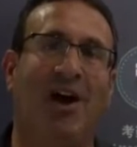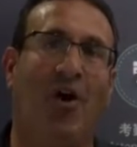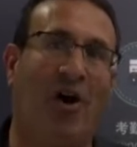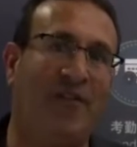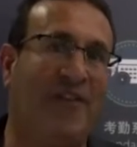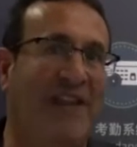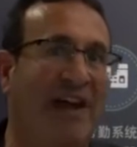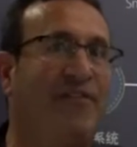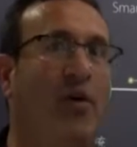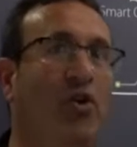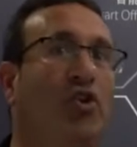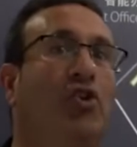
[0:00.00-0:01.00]
often that
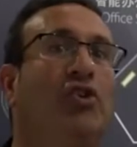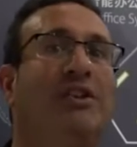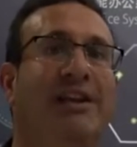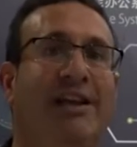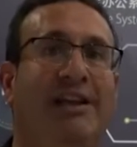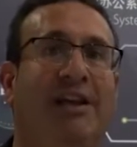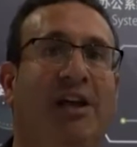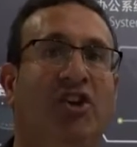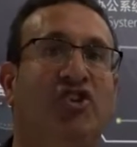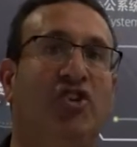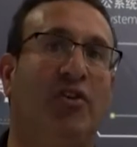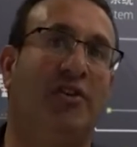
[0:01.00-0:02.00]
phone could lead
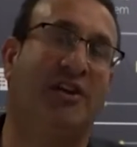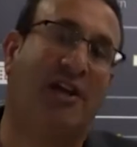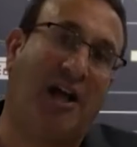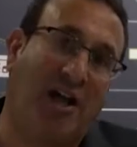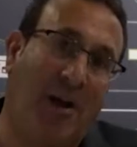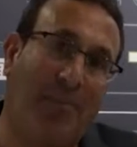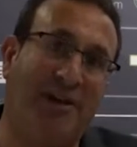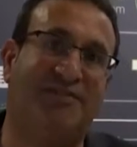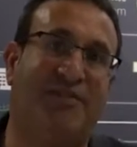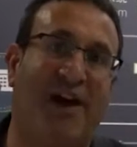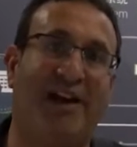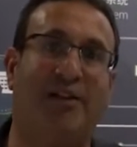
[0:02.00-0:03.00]
to your company's
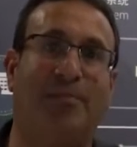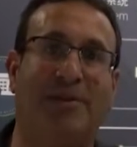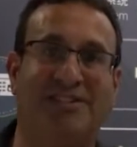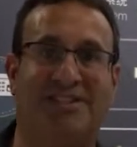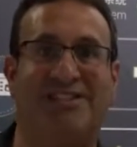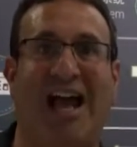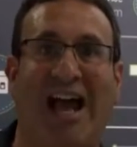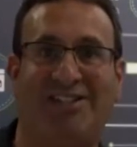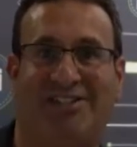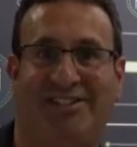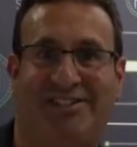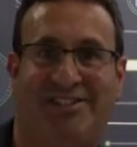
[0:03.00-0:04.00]
vital business
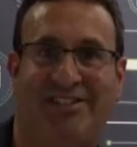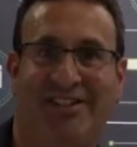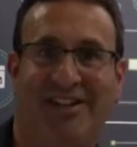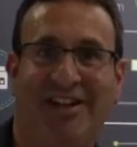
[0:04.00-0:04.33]
assets.